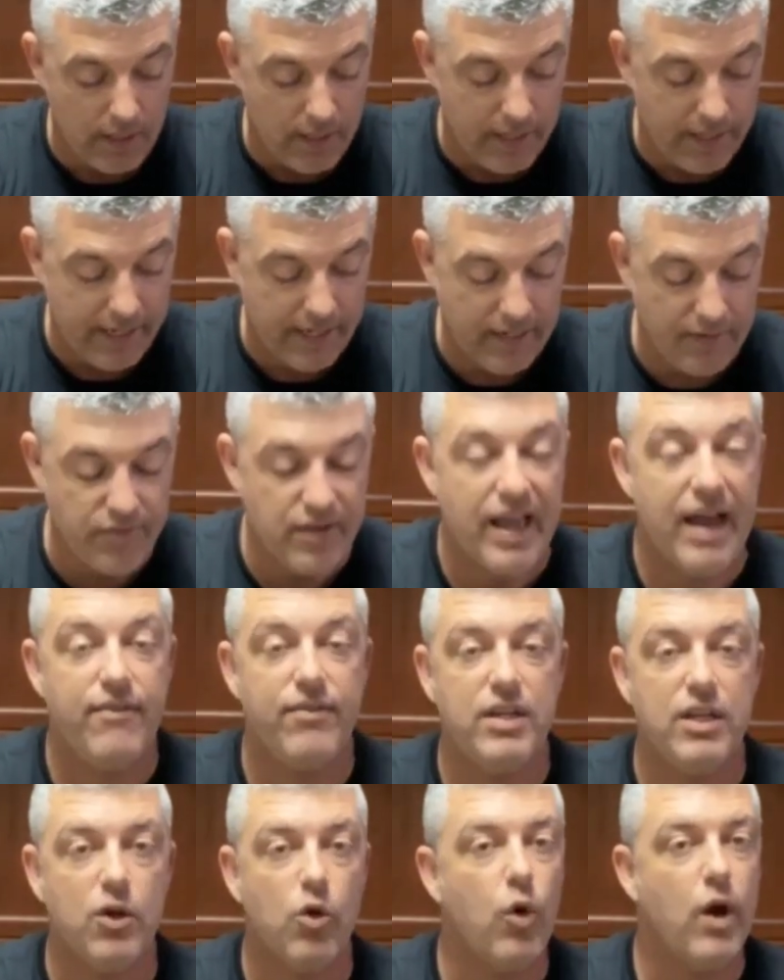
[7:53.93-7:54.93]
And if you have
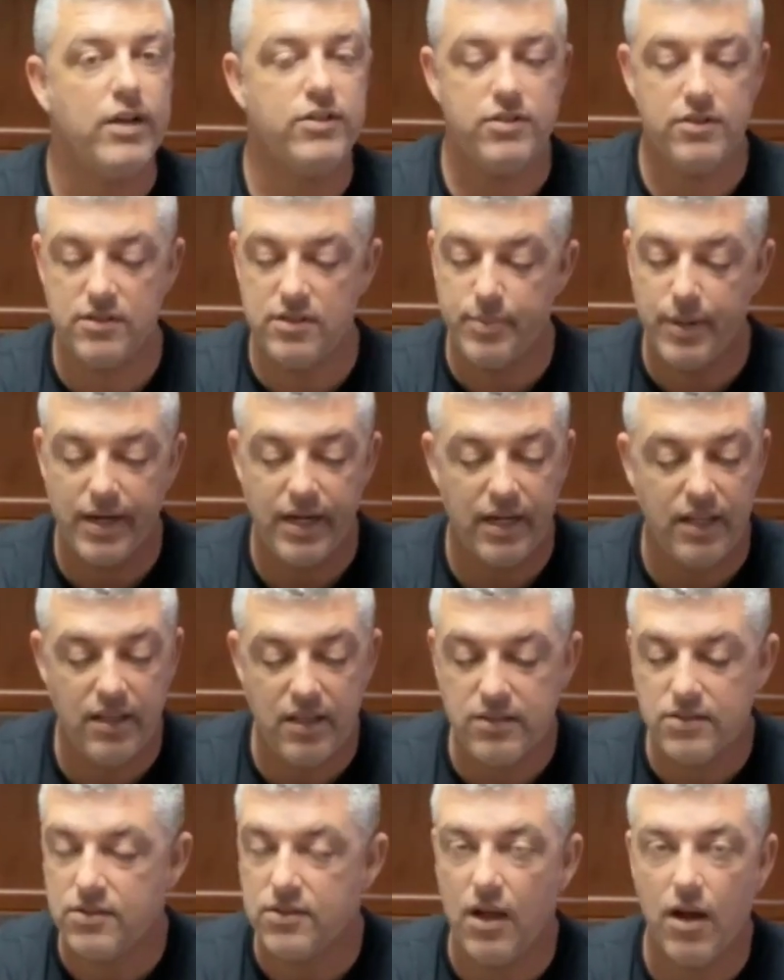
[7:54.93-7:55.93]
any questions about any of
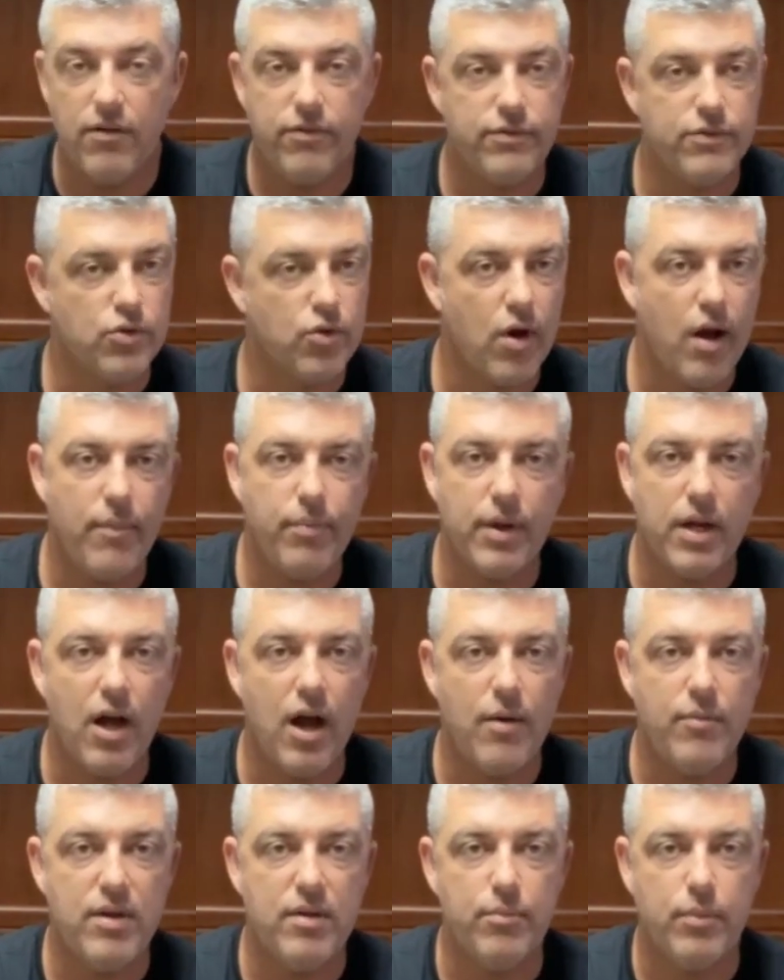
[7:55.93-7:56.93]
this stuff, drop a
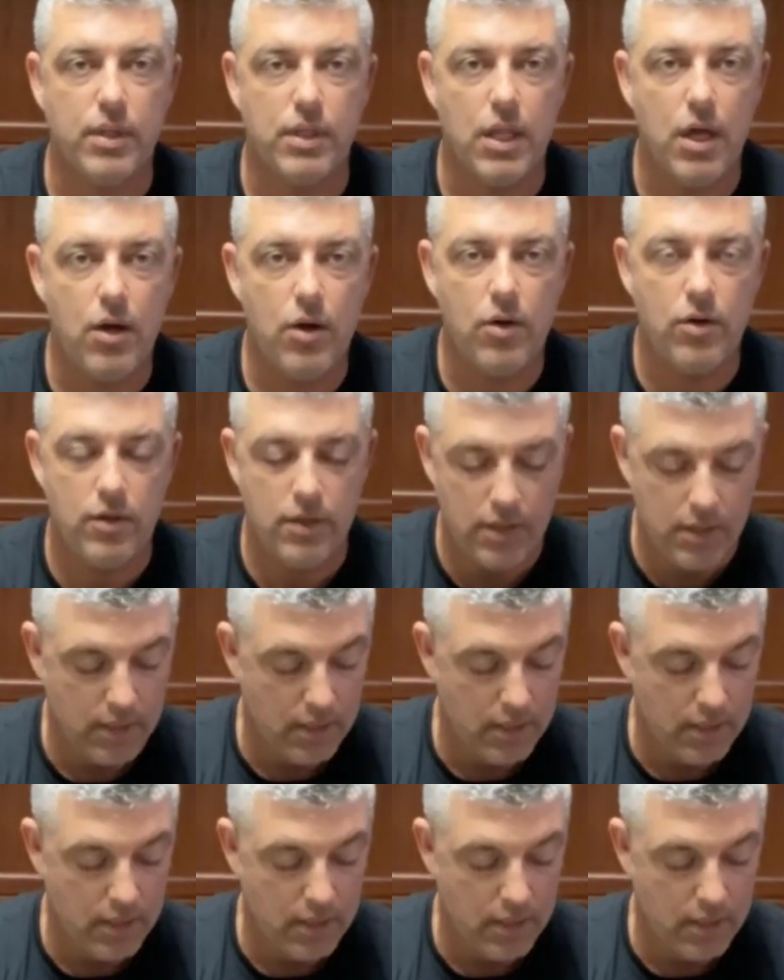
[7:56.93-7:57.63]
comment below.